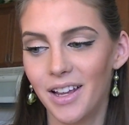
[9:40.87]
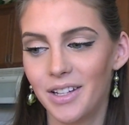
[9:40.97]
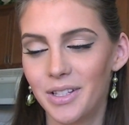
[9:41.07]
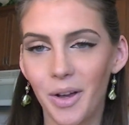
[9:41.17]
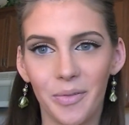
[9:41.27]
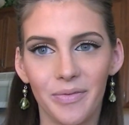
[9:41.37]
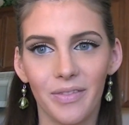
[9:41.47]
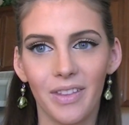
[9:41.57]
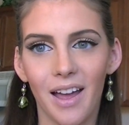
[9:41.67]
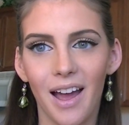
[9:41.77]
So
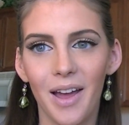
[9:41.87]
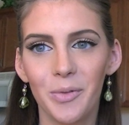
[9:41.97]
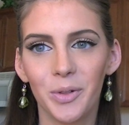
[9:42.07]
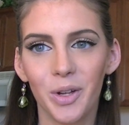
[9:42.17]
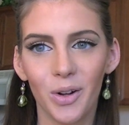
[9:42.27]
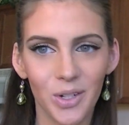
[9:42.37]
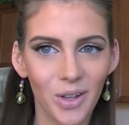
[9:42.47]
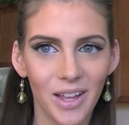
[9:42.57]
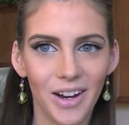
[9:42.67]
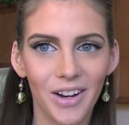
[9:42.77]
I will talk to
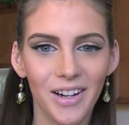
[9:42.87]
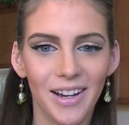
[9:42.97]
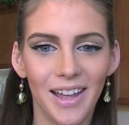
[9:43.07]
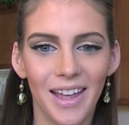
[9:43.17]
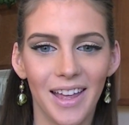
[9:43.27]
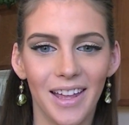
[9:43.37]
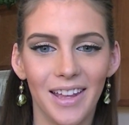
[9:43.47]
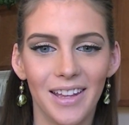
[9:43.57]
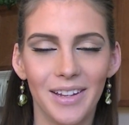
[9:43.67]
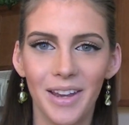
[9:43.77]
you later,
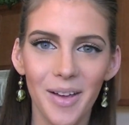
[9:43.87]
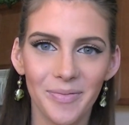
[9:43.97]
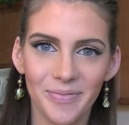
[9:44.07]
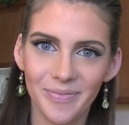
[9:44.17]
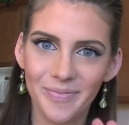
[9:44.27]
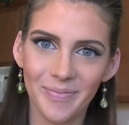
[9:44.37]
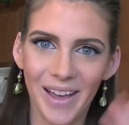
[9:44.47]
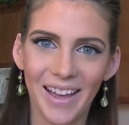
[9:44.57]
and yeah. Bye